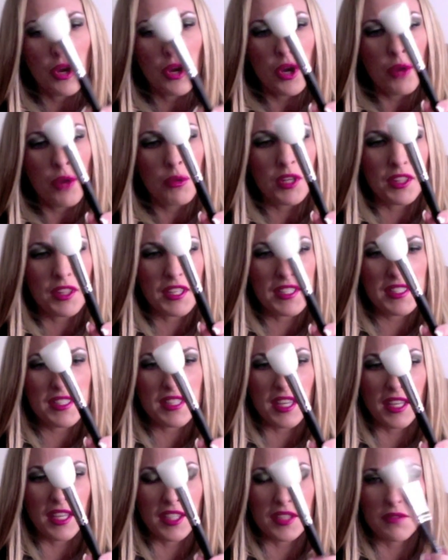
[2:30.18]
one of these
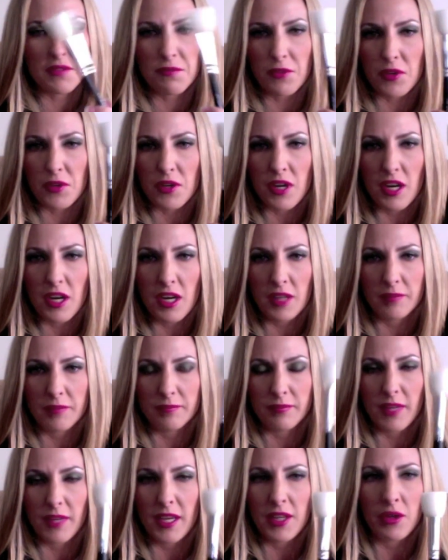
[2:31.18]
things for, I
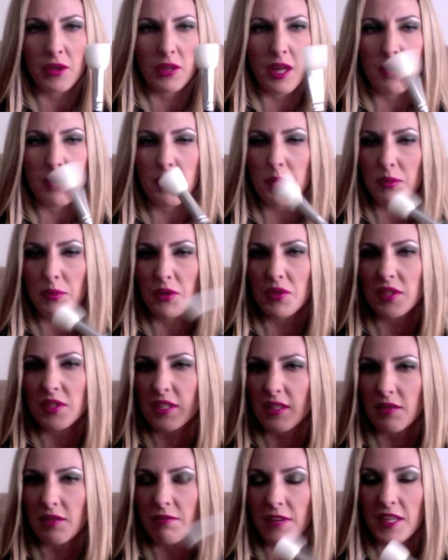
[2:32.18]
know a lot of people use these
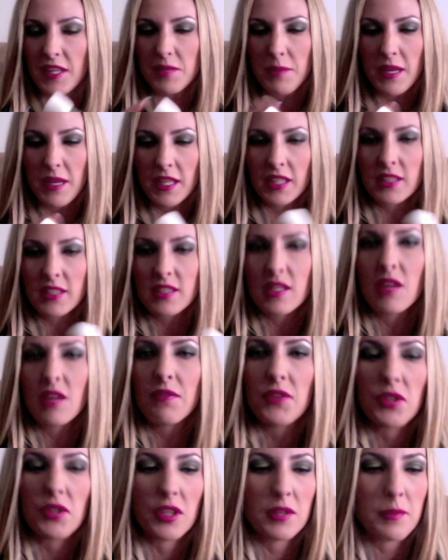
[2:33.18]
on face painting and stuff.
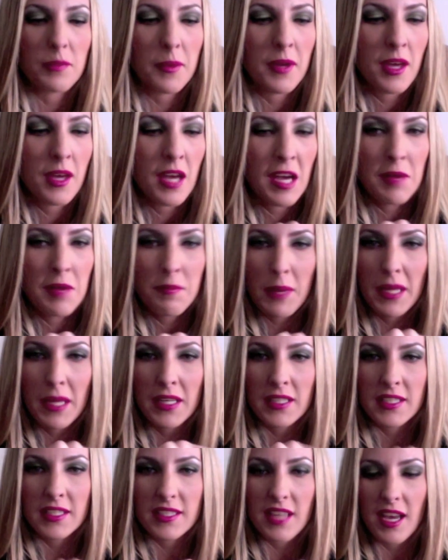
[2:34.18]
You can paint a
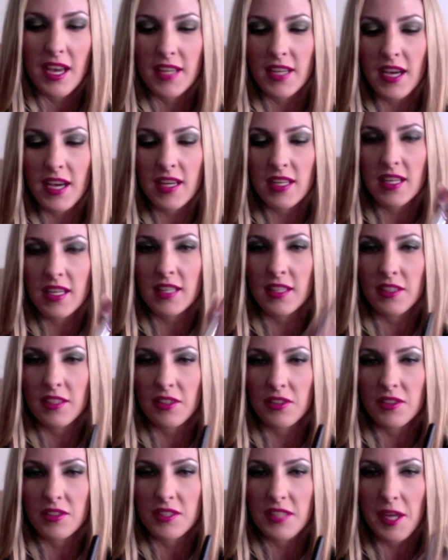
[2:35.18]
design on it and then
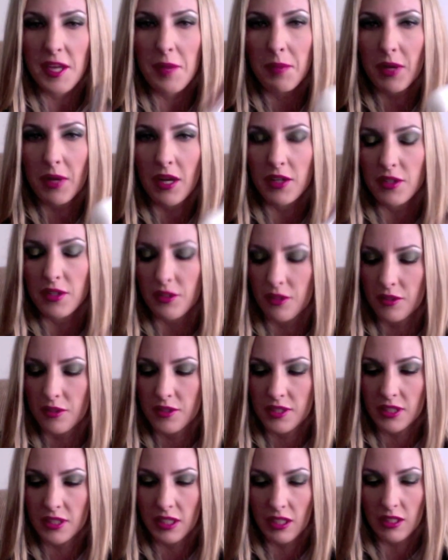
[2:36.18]
it'll stamp it on your
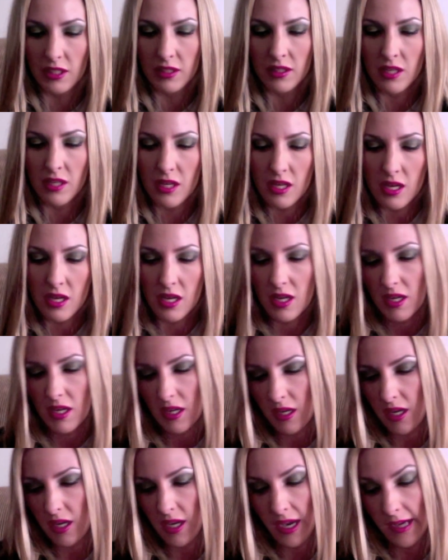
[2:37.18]
skin.
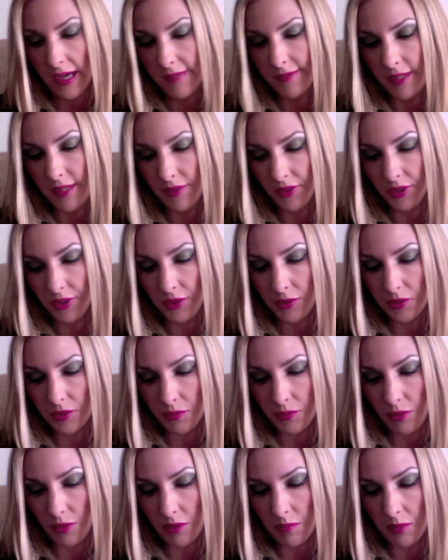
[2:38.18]
I've never used
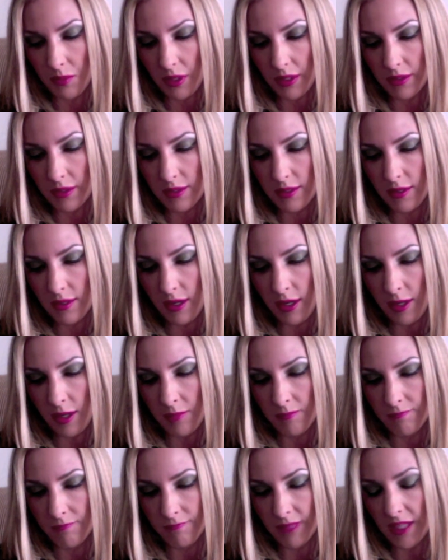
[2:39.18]
one, but
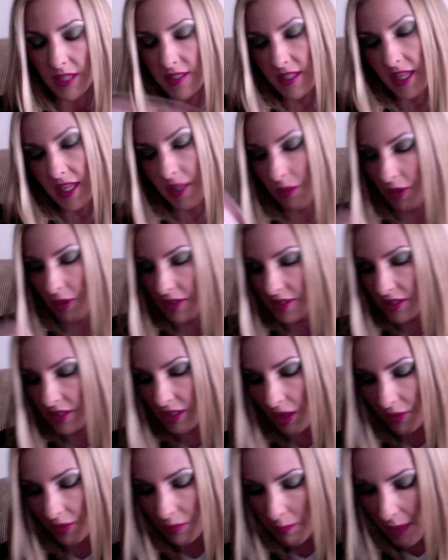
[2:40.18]
anyways, it's
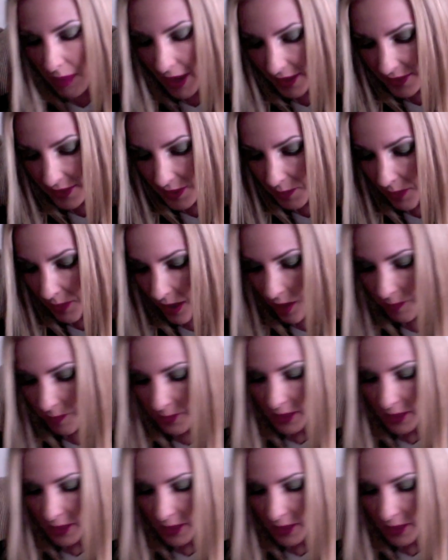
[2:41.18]
called the Maxi Mop.